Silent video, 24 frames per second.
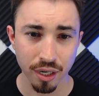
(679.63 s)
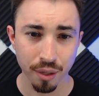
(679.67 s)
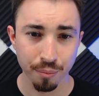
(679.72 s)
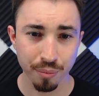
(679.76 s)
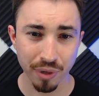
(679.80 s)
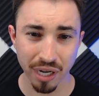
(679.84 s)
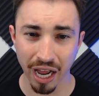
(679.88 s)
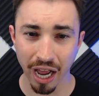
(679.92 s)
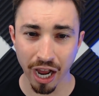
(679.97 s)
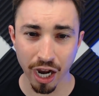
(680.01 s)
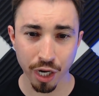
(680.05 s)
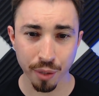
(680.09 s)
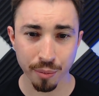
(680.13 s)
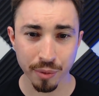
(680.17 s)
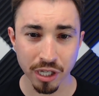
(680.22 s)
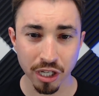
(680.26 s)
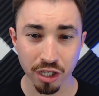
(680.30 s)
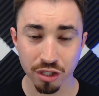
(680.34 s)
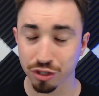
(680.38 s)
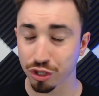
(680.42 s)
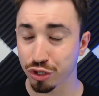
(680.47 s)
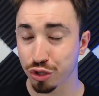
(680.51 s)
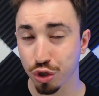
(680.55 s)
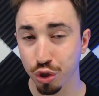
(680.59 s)
But Ironman
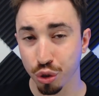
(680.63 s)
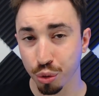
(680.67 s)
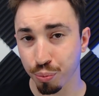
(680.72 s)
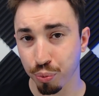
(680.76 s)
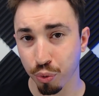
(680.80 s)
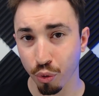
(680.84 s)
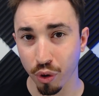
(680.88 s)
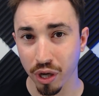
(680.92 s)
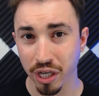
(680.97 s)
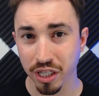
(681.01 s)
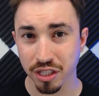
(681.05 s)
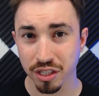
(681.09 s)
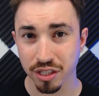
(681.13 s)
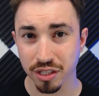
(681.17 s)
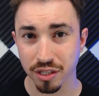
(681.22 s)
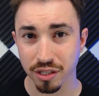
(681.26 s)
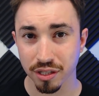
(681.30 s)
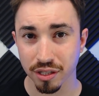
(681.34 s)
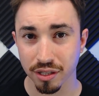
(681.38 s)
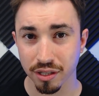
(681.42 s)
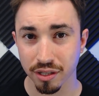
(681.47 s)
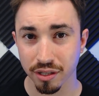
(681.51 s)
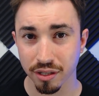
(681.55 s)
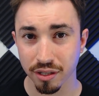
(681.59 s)
got the 2 points,
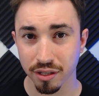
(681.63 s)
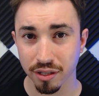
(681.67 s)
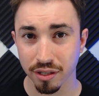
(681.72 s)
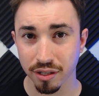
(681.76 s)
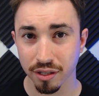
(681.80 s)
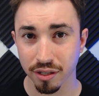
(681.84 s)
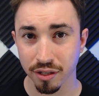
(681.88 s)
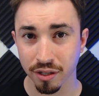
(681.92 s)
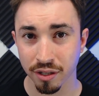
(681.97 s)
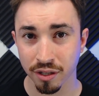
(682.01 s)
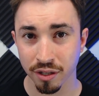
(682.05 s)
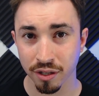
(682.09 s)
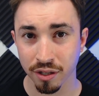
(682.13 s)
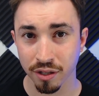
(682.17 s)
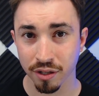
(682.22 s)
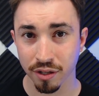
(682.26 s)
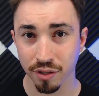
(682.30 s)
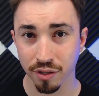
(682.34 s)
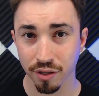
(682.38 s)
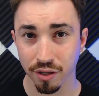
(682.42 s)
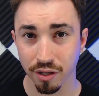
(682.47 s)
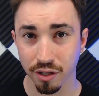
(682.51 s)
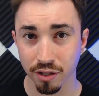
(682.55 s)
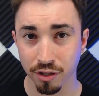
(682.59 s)

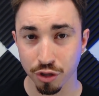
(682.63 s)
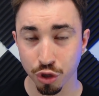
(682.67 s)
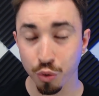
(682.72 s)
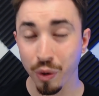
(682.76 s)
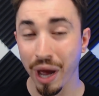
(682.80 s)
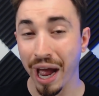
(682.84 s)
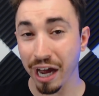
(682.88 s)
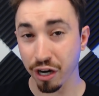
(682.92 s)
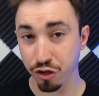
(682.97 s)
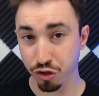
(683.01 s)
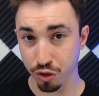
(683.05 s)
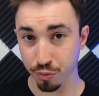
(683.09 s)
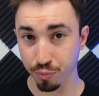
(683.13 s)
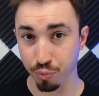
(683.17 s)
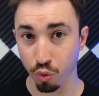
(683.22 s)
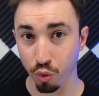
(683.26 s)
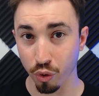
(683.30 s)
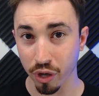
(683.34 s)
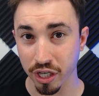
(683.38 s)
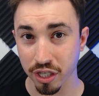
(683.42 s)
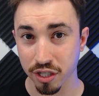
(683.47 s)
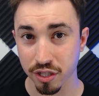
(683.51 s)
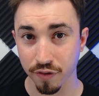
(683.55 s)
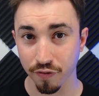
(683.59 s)
two extra
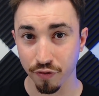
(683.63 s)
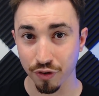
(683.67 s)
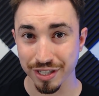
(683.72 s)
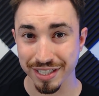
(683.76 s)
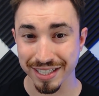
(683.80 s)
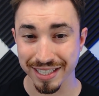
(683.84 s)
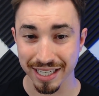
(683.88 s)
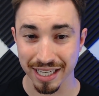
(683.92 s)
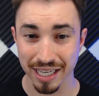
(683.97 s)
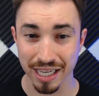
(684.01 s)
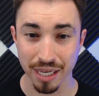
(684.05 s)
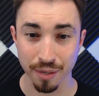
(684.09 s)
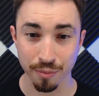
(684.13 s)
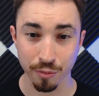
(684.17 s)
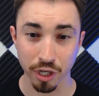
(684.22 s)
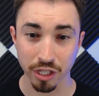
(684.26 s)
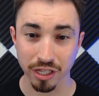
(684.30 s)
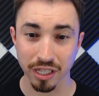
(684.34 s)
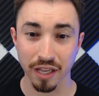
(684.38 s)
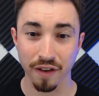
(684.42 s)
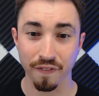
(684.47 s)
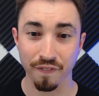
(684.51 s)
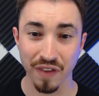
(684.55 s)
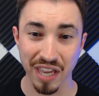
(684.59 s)
points for his team, got
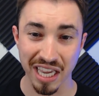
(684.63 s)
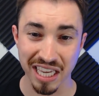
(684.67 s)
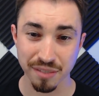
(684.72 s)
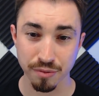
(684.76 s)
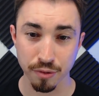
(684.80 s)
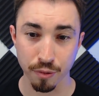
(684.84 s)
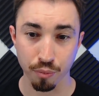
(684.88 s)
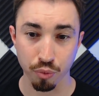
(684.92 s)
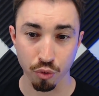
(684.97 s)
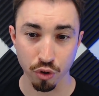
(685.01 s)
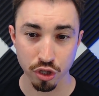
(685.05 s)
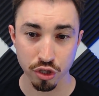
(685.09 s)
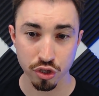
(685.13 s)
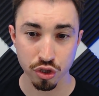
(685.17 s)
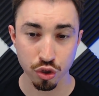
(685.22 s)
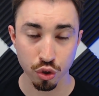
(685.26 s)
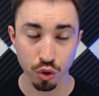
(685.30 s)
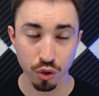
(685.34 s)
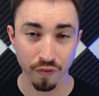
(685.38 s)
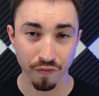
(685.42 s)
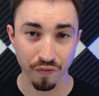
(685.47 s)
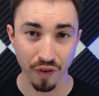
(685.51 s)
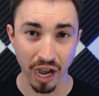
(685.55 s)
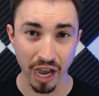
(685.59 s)
the advancement points to
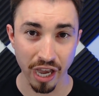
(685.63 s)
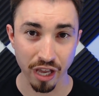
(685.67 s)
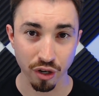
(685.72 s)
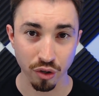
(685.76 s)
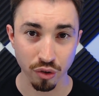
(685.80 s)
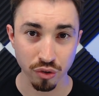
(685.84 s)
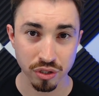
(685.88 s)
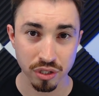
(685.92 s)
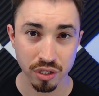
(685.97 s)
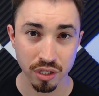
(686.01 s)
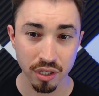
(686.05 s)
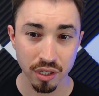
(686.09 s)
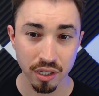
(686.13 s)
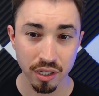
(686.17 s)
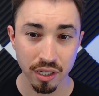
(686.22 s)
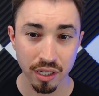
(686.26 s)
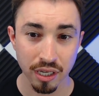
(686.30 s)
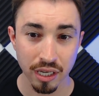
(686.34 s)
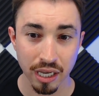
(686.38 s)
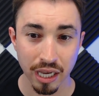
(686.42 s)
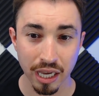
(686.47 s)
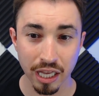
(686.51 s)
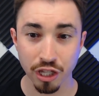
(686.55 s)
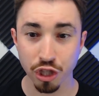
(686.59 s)
the finals.
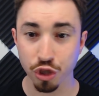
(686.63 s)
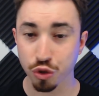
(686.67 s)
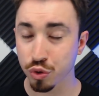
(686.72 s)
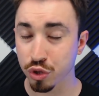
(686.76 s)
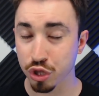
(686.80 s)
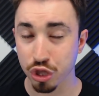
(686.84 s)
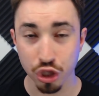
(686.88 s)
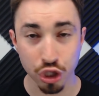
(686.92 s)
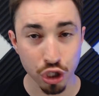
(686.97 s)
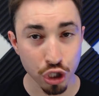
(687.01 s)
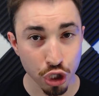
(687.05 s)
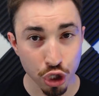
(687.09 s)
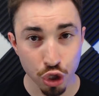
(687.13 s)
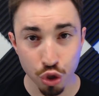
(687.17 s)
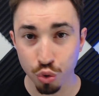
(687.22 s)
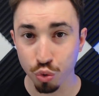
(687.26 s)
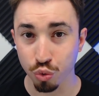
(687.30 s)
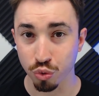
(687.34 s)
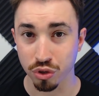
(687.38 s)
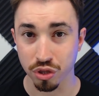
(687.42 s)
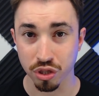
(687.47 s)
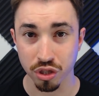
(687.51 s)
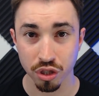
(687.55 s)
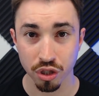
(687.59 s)
And this was
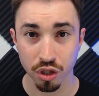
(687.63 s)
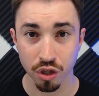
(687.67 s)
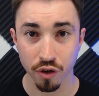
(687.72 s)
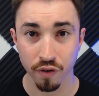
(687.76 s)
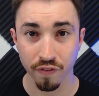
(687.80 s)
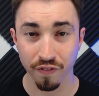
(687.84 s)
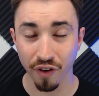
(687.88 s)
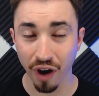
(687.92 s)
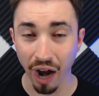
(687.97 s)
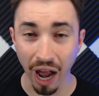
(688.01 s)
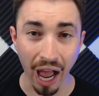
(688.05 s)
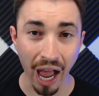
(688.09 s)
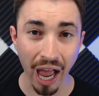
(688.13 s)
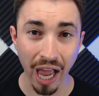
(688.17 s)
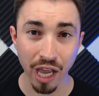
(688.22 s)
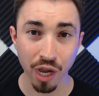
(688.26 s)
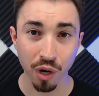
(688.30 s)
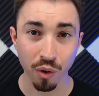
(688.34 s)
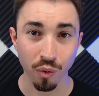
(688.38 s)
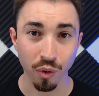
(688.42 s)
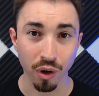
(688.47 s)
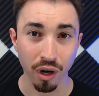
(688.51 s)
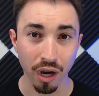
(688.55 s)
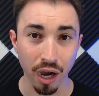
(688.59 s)
huge for
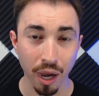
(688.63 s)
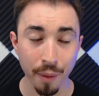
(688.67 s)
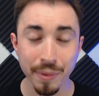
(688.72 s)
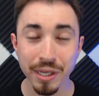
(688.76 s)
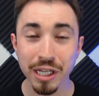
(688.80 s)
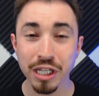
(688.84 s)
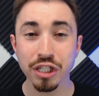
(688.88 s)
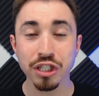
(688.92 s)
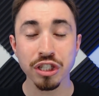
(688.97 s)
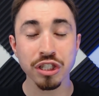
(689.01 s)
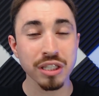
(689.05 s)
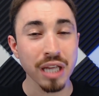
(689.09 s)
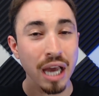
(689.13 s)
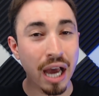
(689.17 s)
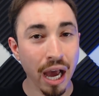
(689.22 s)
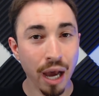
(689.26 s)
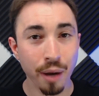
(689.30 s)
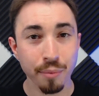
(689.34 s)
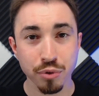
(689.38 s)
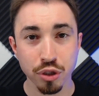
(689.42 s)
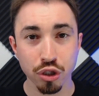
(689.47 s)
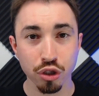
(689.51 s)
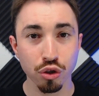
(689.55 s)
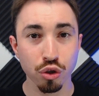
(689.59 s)
Iowa. I mean, just
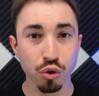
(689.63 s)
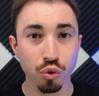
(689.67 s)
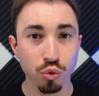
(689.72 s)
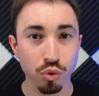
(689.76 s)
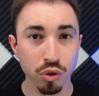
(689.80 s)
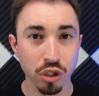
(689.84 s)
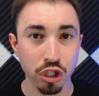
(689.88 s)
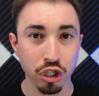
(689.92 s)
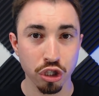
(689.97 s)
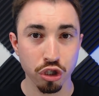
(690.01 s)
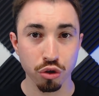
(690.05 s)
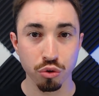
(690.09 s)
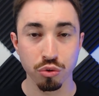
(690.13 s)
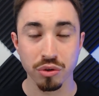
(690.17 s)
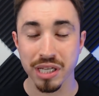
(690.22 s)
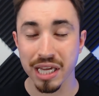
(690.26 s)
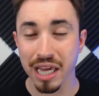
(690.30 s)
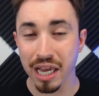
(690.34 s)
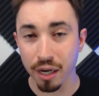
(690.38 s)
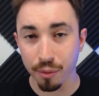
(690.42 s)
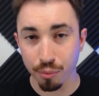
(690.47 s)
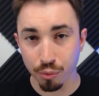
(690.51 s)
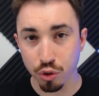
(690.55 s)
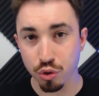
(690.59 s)
absolutely huge. He
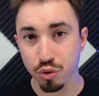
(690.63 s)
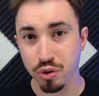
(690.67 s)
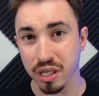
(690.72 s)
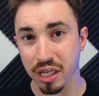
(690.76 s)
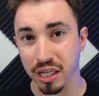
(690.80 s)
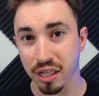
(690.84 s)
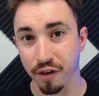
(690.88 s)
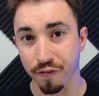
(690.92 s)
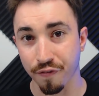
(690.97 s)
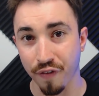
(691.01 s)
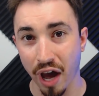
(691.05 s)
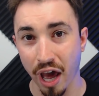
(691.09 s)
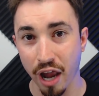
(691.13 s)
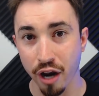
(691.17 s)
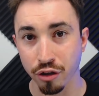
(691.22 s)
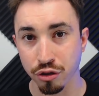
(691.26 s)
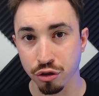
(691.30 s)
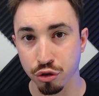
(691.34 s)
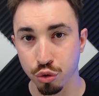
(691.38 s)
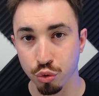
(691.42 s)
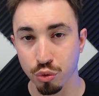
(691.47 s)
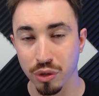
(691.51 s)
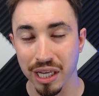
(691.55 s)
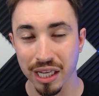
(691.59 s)
ended up losing in the finals
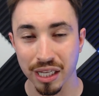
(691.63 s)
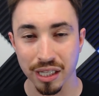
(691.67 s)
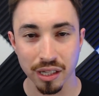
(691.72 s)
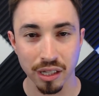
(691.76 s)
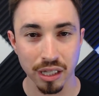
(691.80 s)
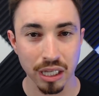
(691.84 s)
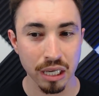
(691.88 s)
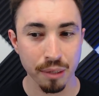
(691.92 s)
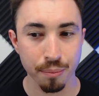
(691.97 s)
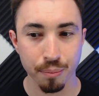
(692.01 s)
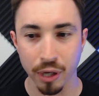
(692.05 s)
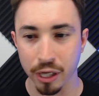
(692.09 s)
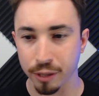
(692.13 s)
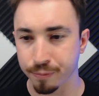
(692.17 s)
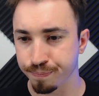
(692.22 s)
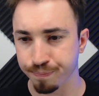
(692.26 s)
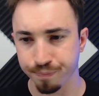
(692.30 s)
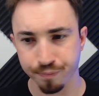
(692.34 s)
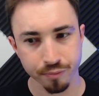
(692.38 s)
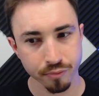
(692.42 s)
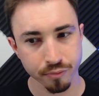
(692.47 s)
to Nick Lee, but